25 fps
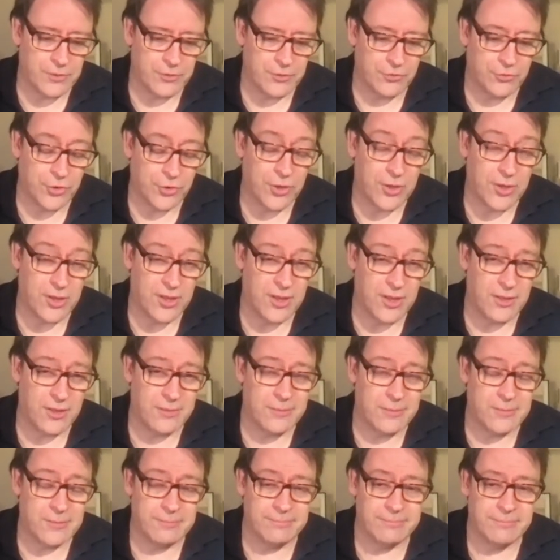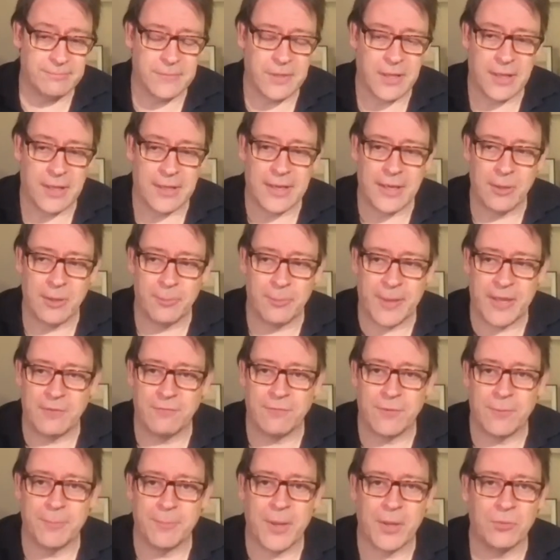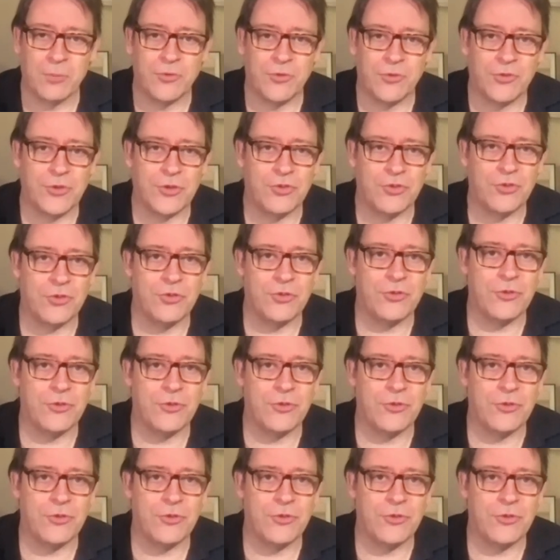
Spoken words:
took a little bit of a bold decision